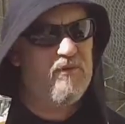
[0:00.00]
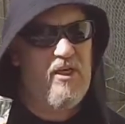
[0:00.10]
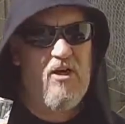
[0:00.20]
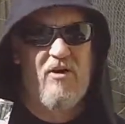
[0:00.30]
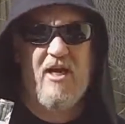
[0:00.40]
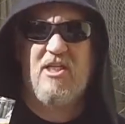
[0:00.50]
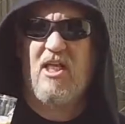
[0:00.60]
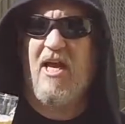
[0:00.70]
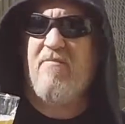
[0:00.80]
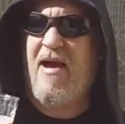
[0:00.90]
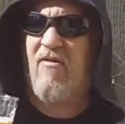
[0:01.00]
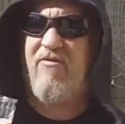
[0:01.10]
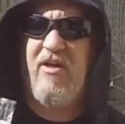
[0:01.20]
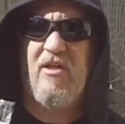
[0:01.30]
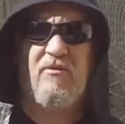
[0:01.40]
You know, nice light
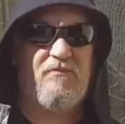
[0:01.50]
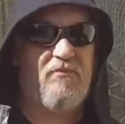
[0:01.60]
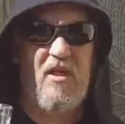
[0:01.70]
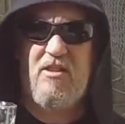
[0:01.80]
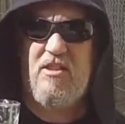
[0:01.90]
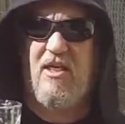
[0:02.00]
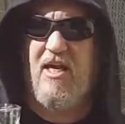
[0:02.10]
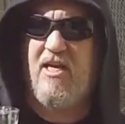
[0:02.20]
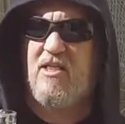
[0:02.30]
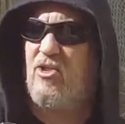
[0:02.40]
mouthfeel. This is a nice